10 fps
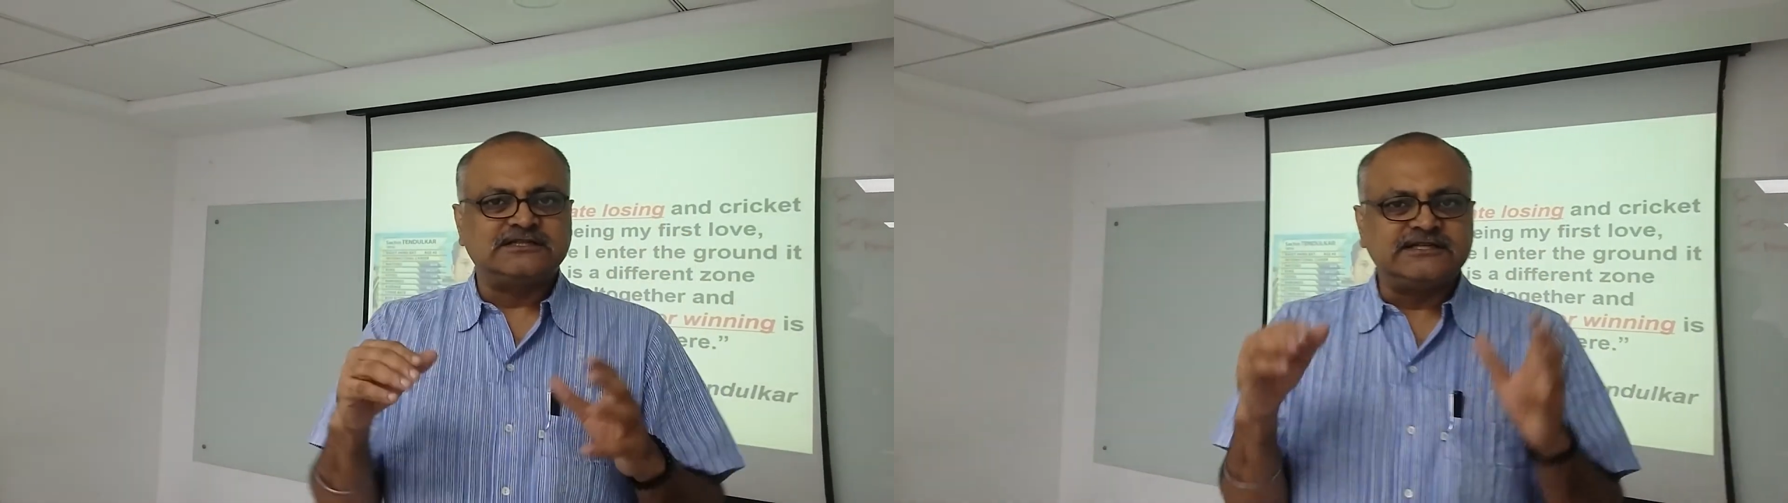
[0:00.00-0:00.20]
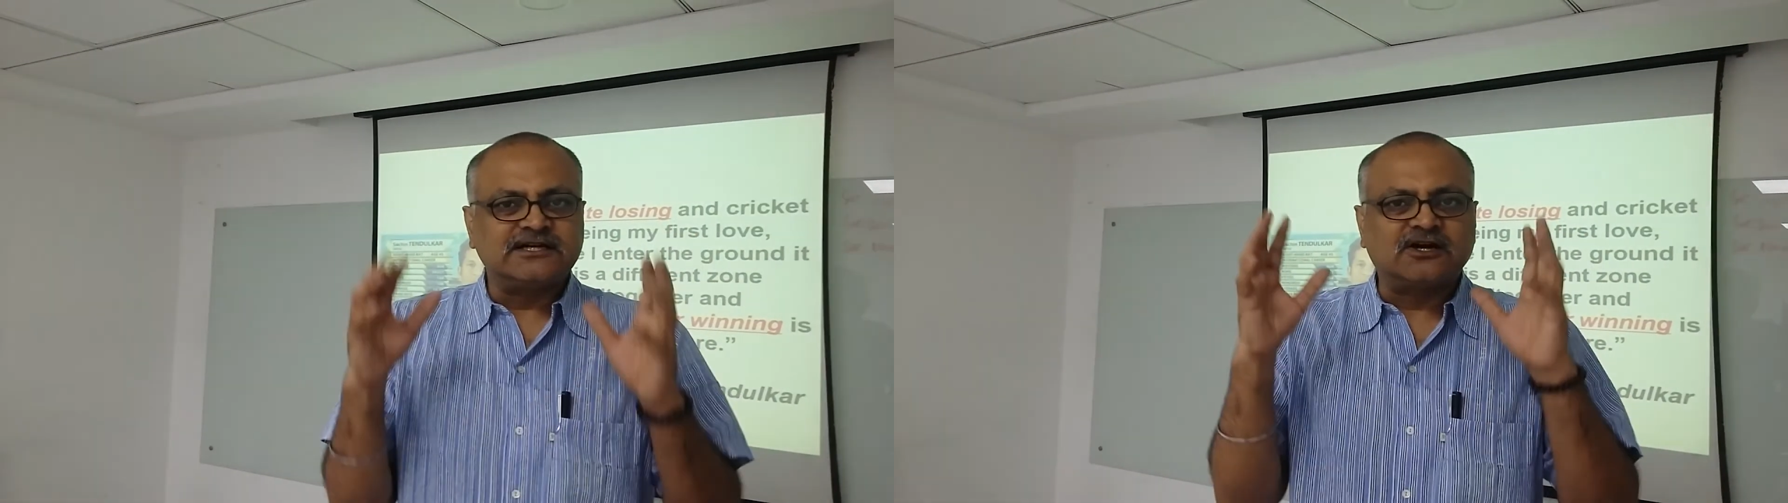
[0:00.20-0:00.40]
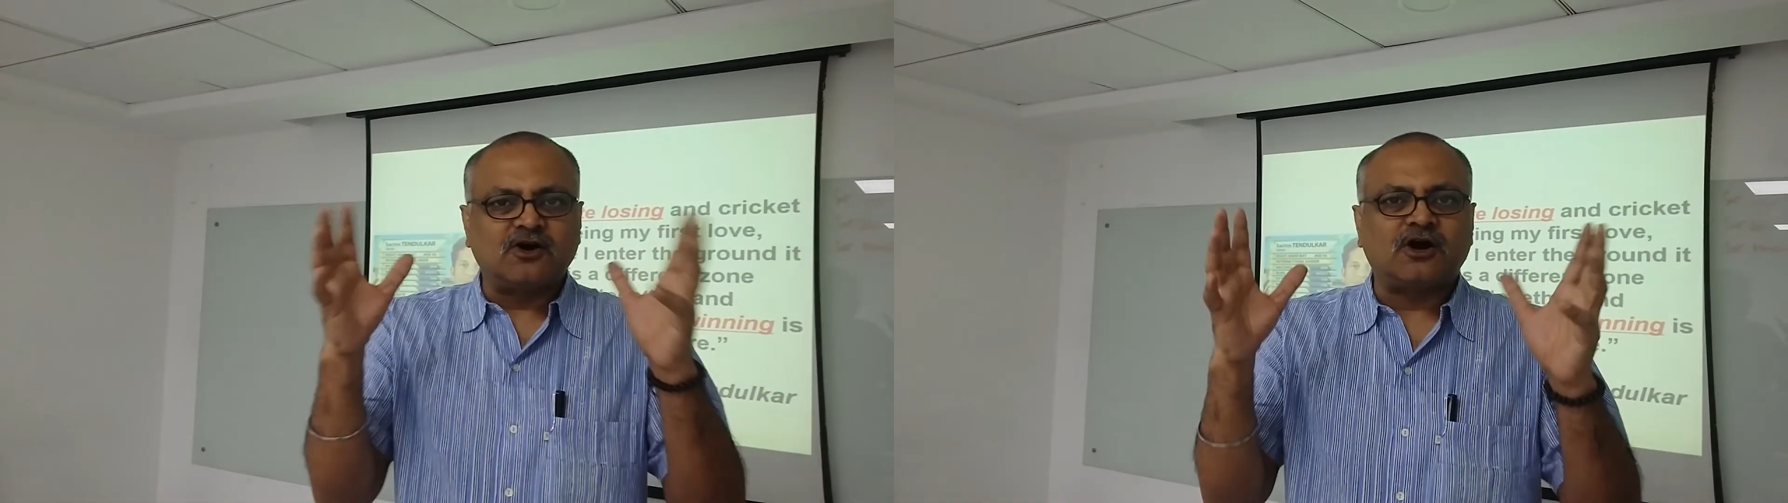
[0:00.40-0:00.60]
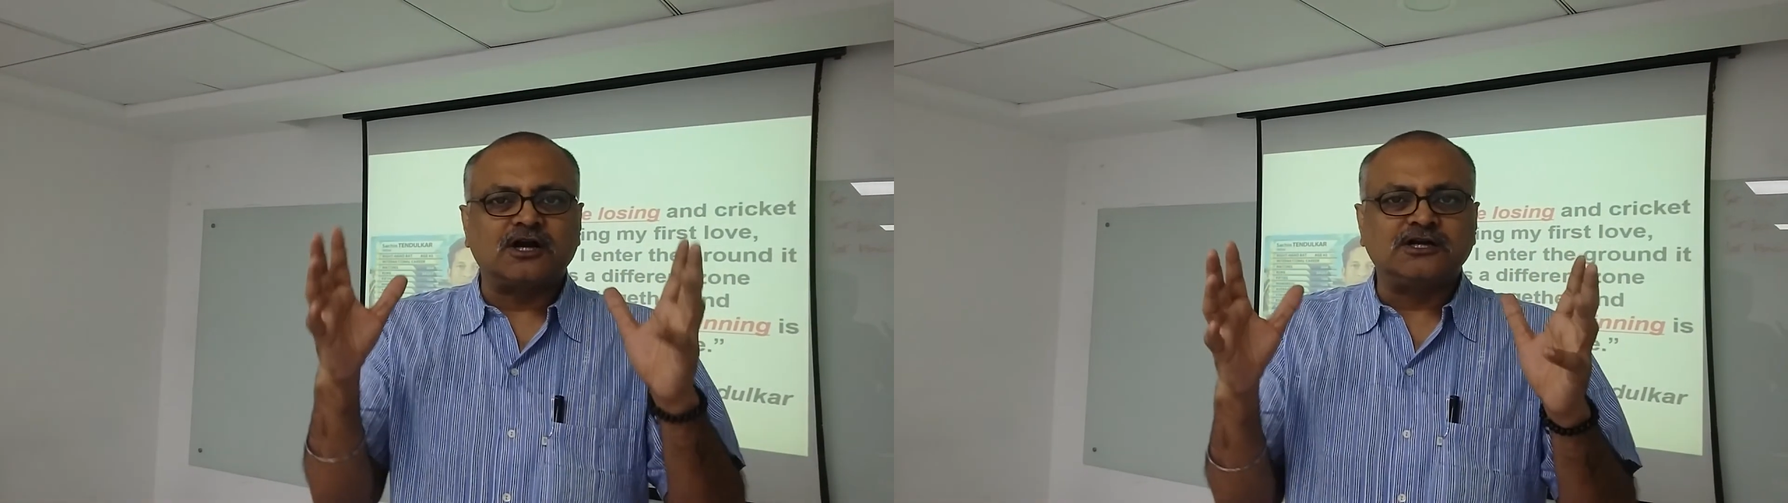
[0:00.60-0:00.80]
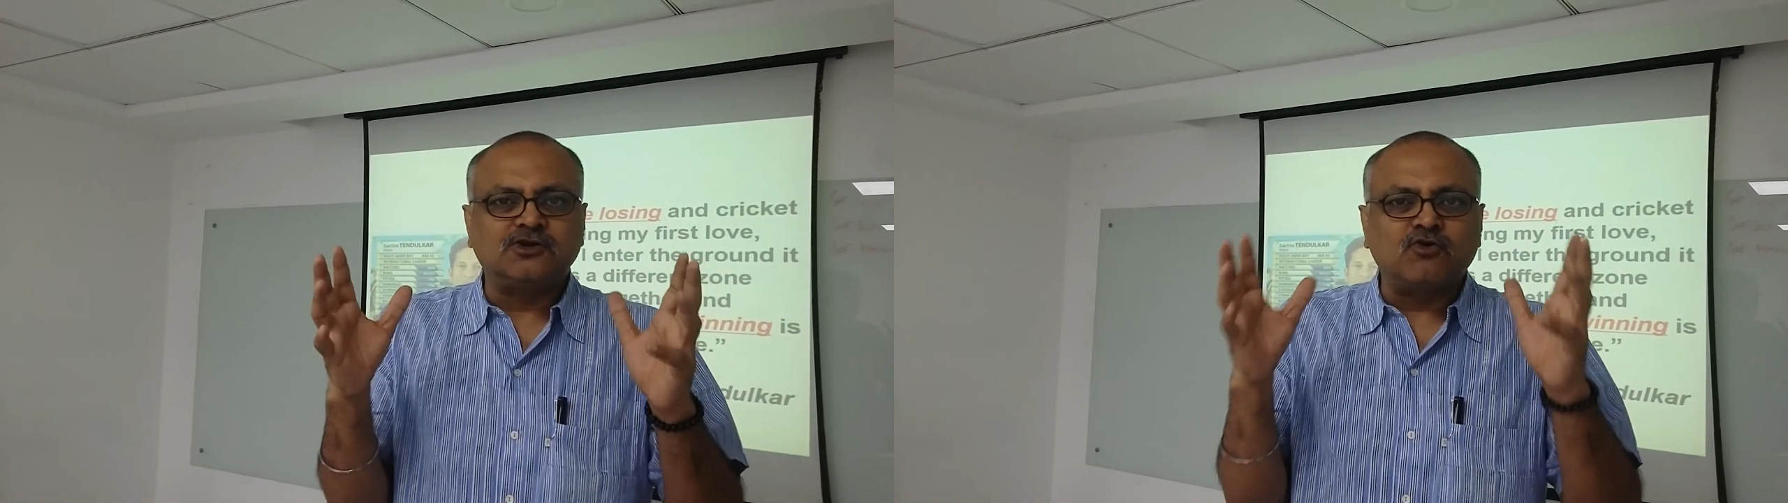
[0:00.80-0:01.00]
"Dear
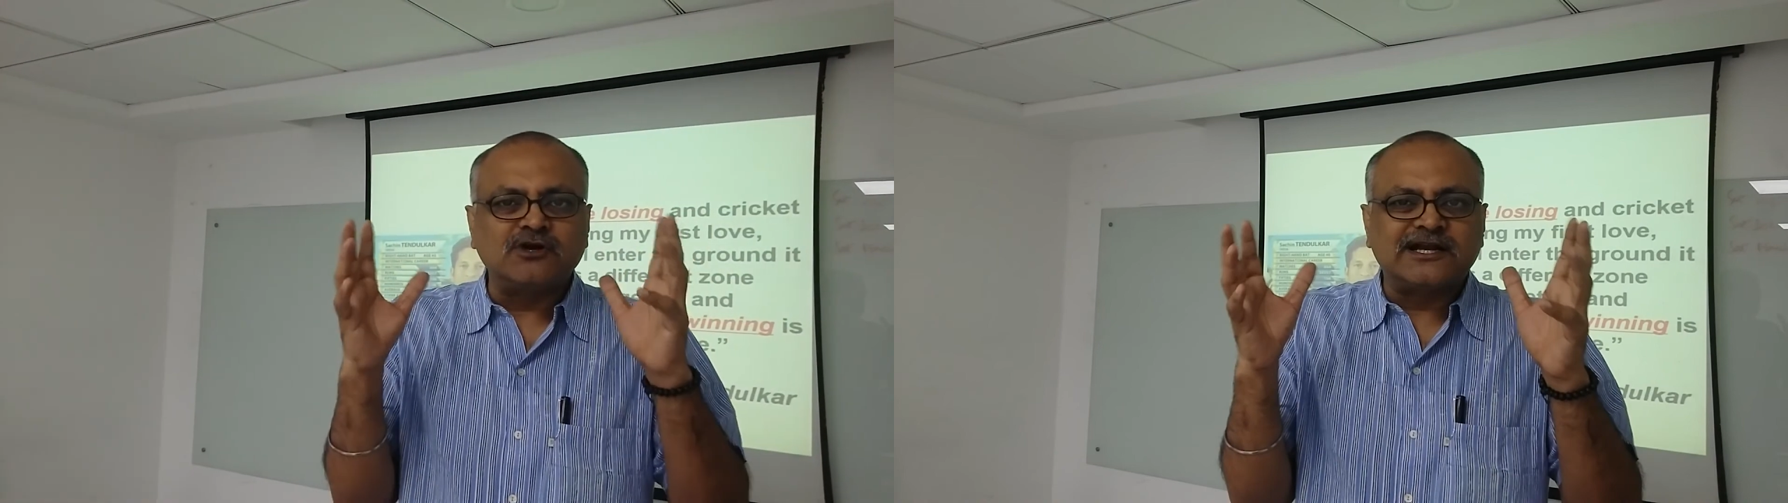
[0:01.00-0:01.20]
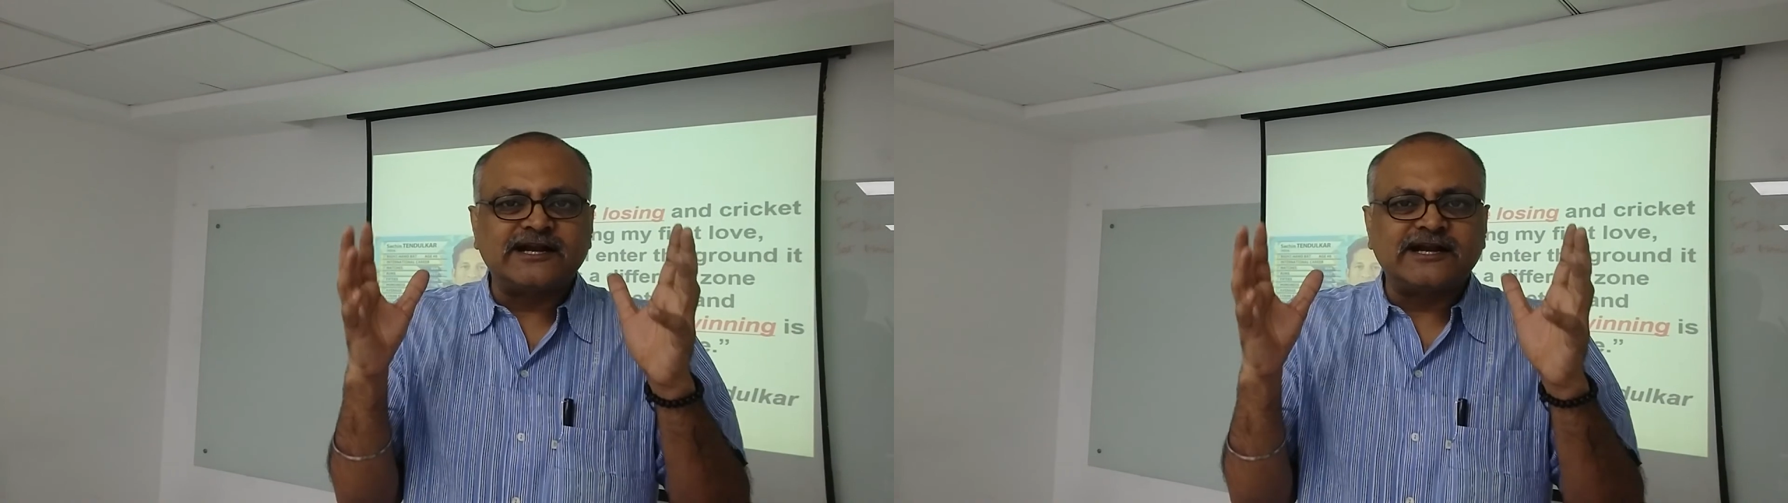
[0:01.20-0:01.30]
God, don't